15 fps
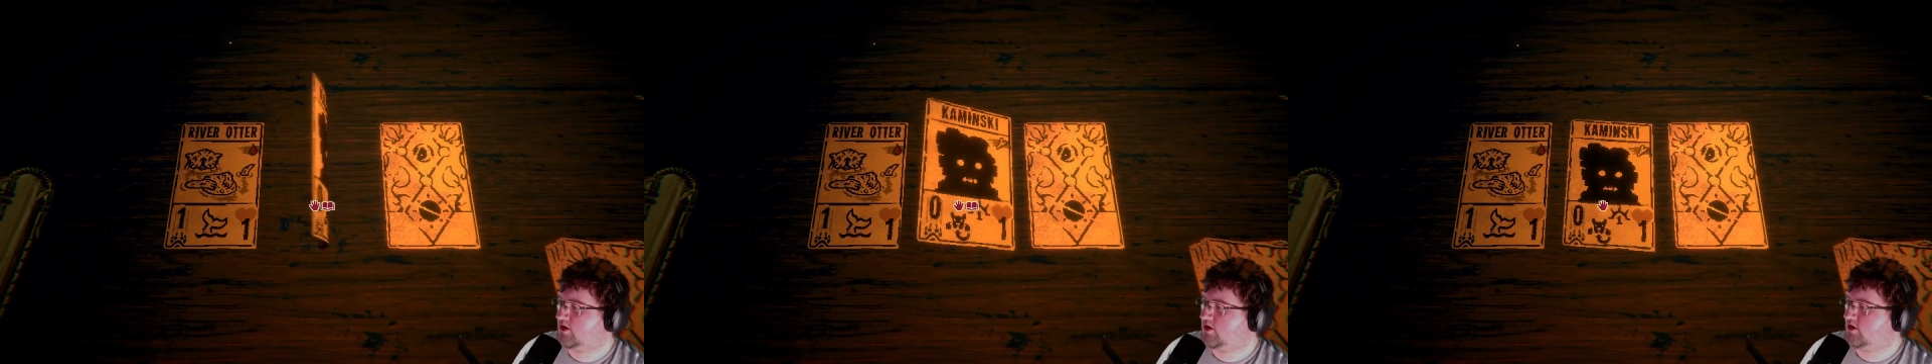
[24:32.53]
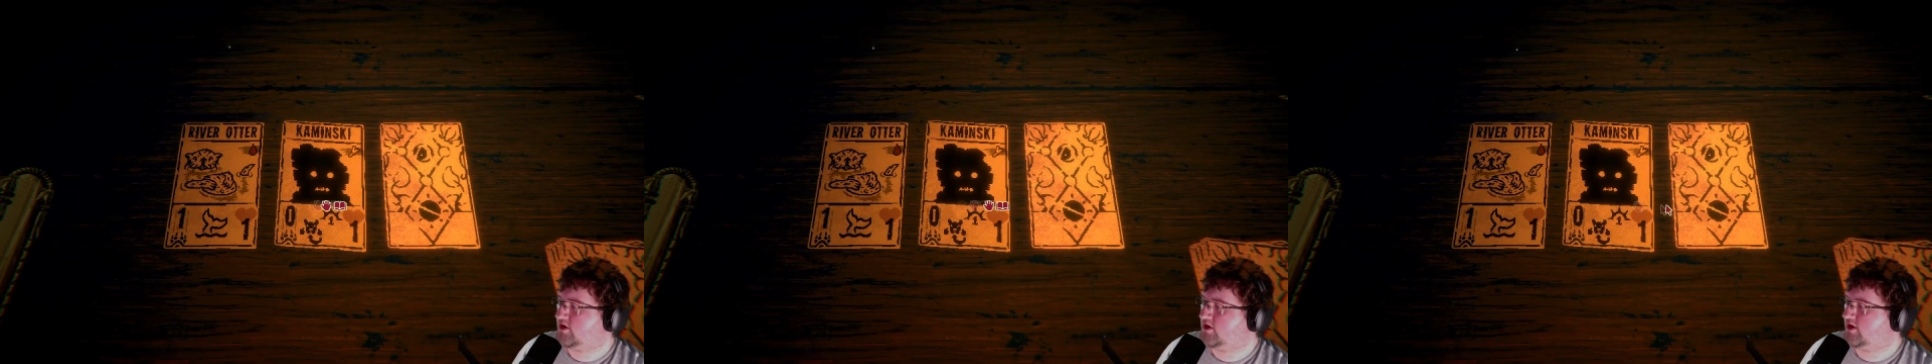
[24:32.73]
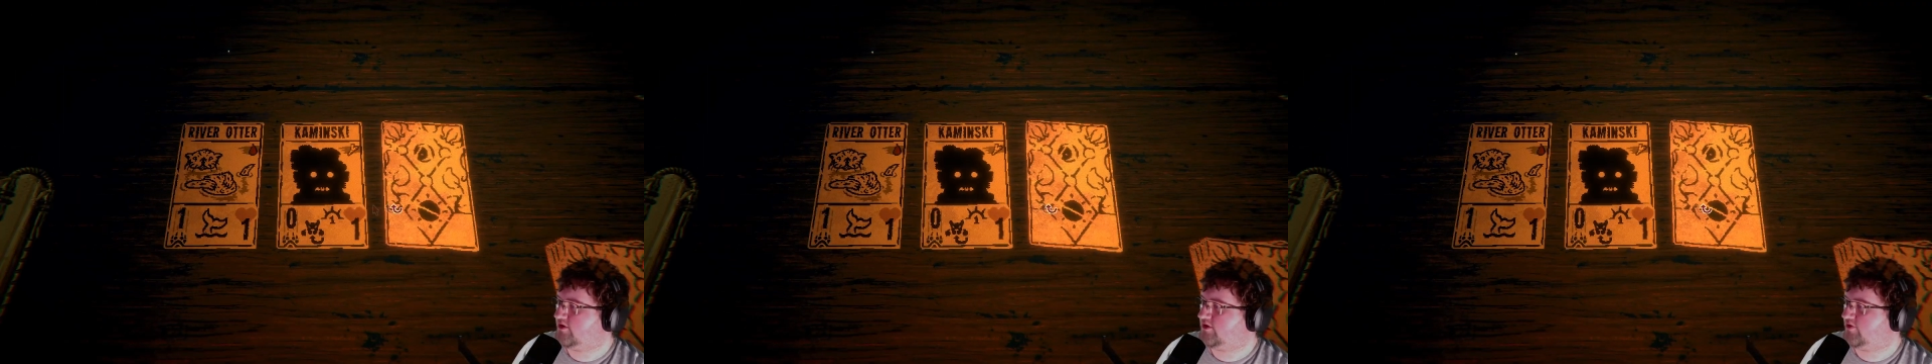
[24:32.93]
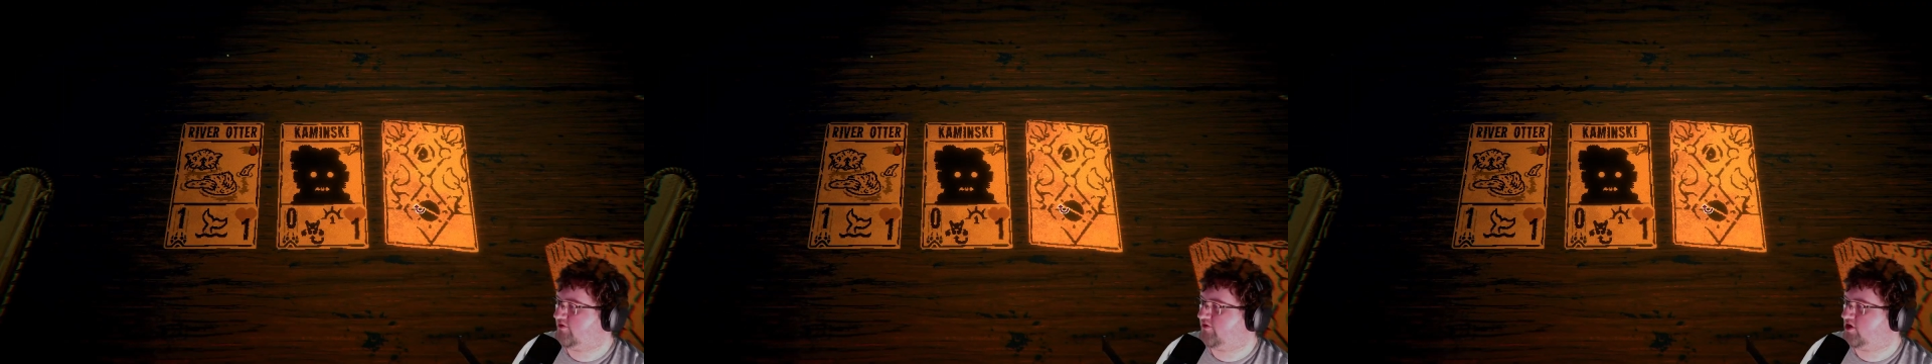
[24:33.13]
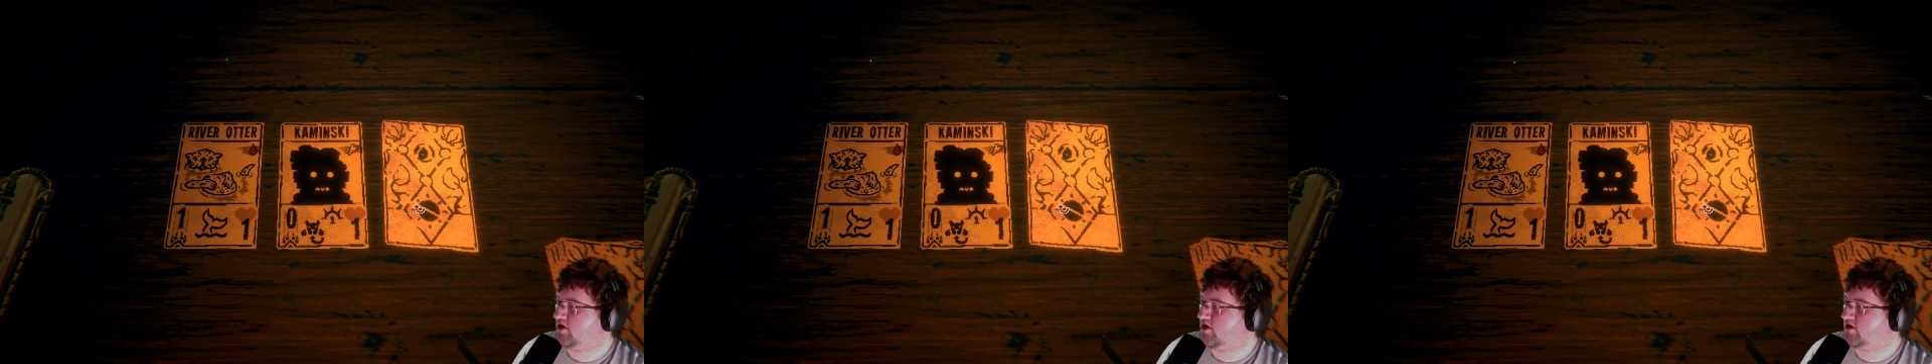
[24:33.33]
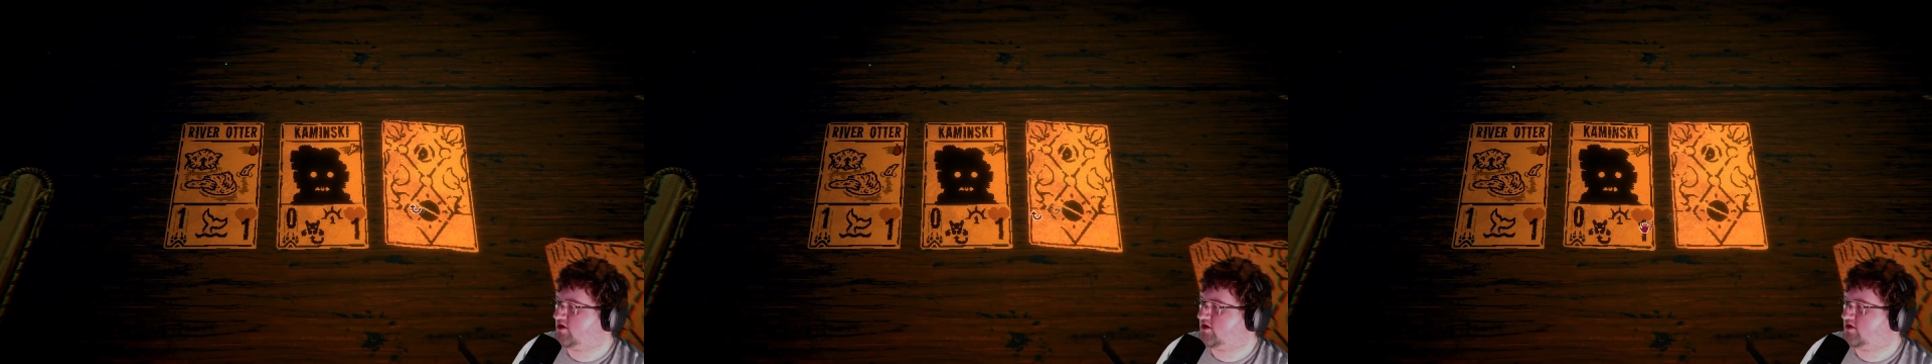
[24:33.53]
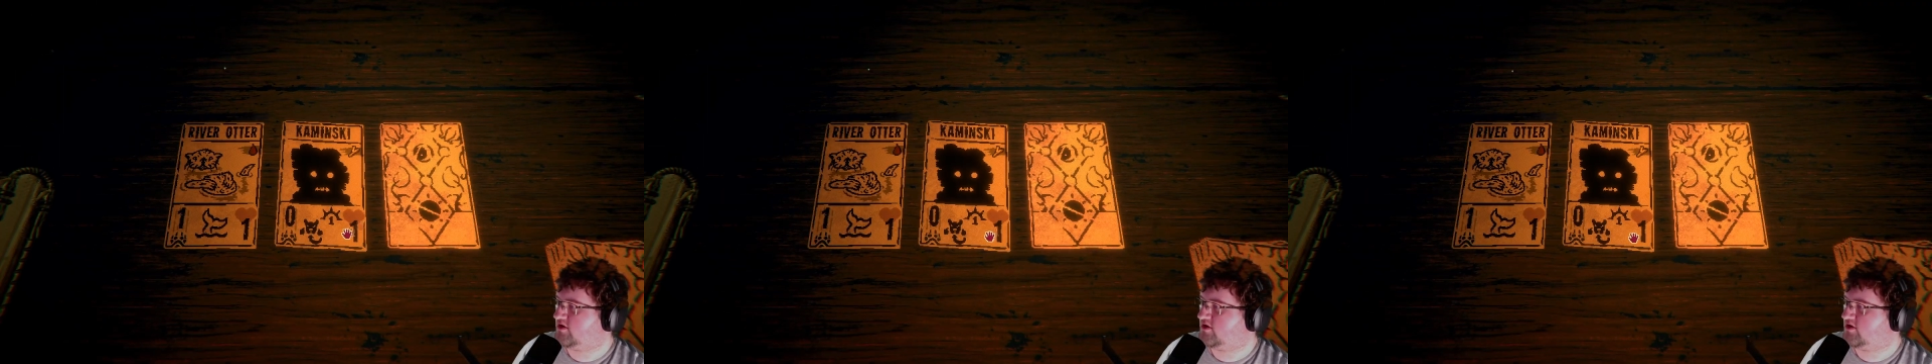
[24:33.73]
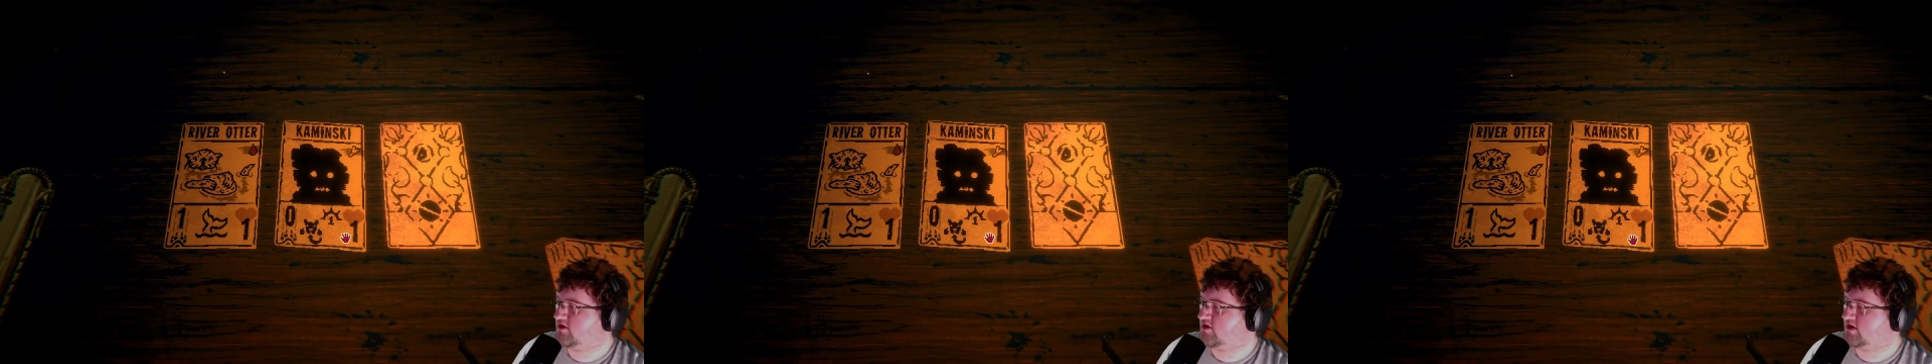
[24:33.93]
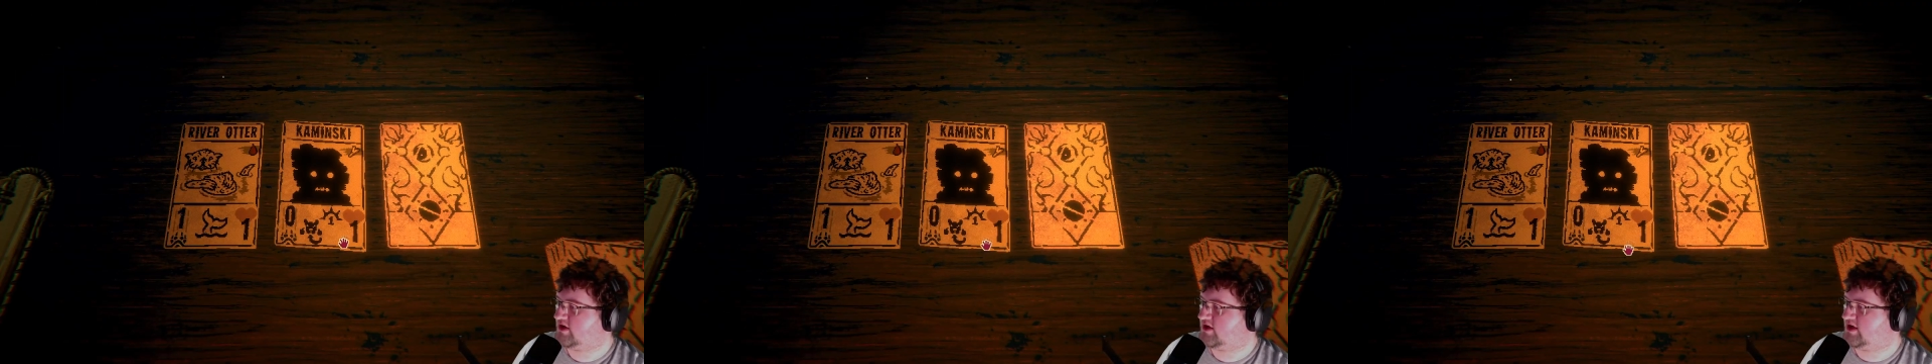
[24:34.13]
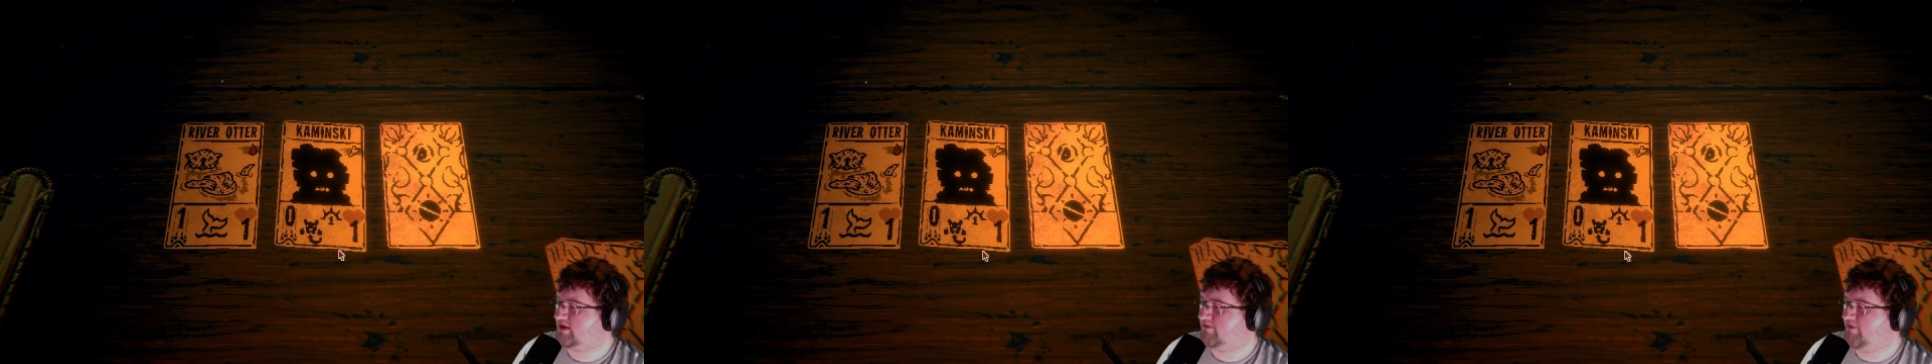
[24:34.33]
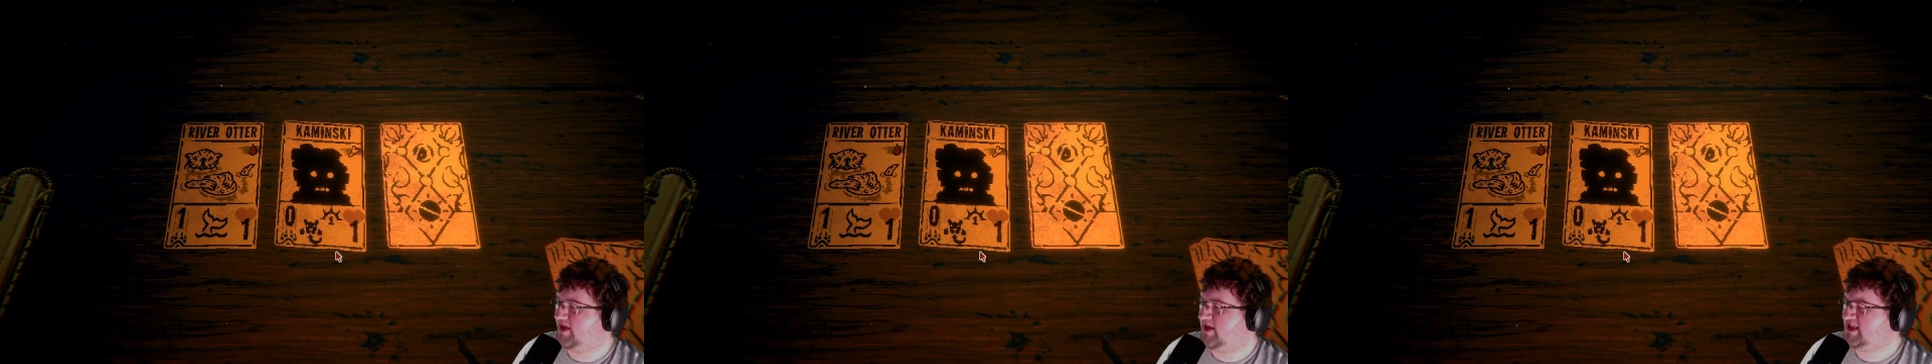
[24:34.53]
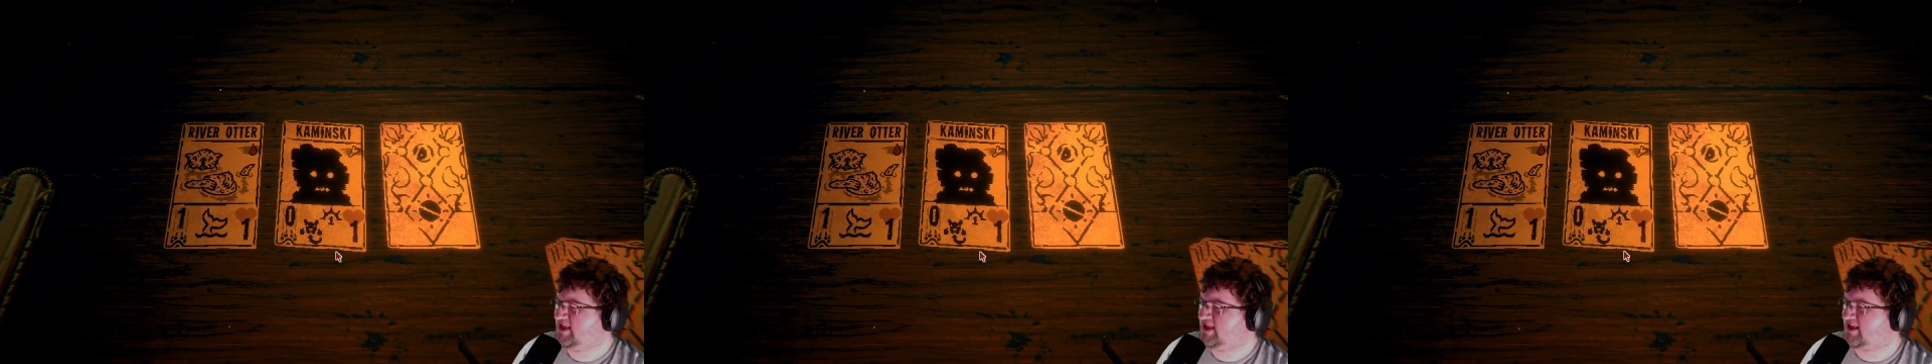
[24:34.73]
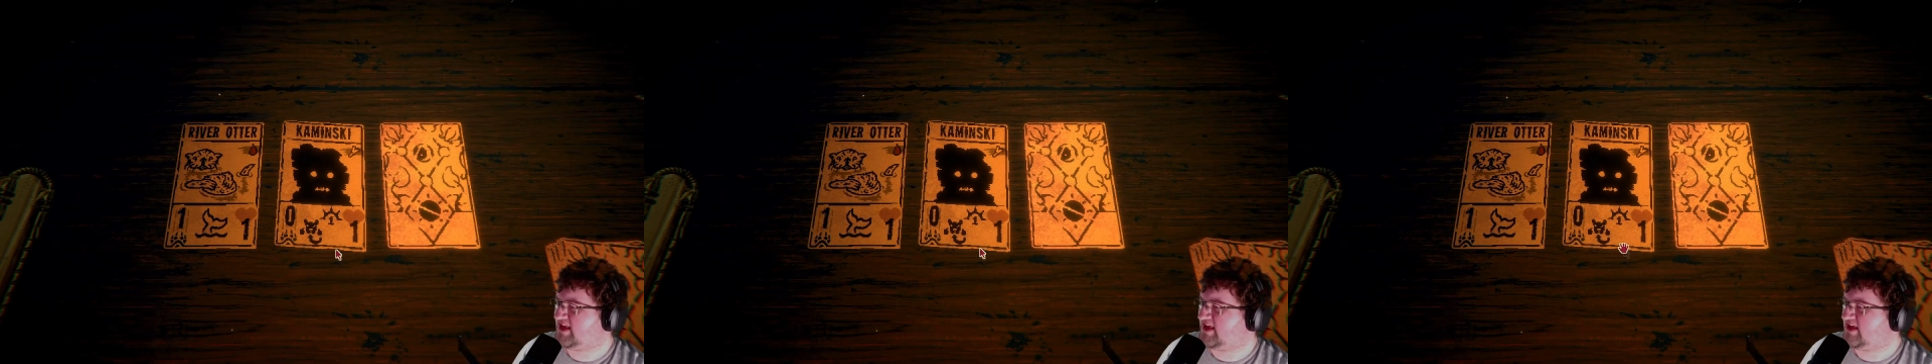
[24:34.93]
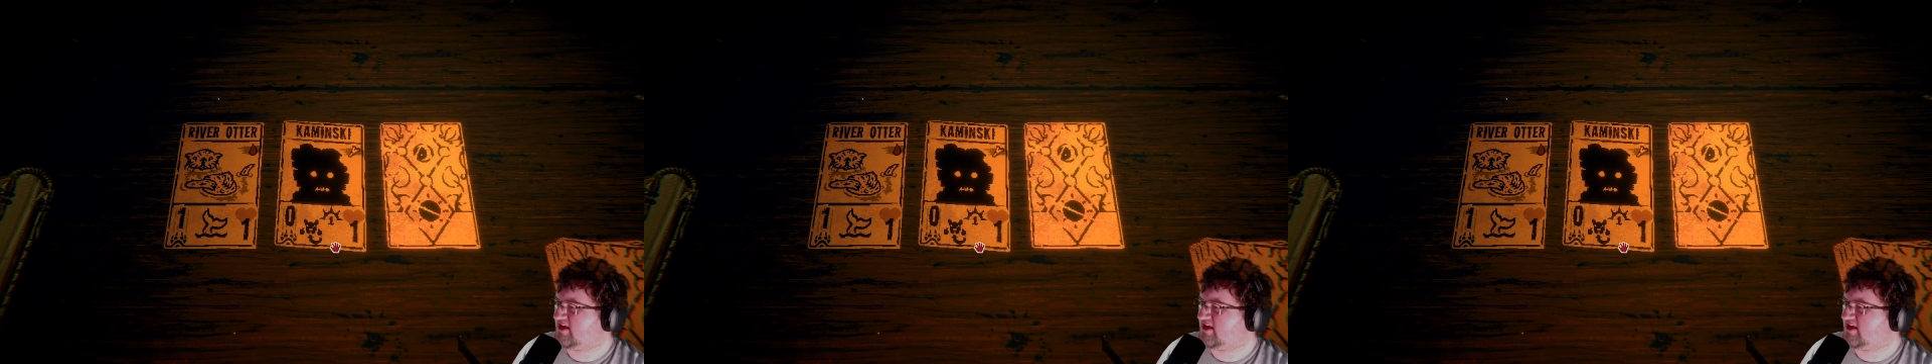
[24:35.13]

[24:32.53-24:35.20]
Another river otter. Kaminsky.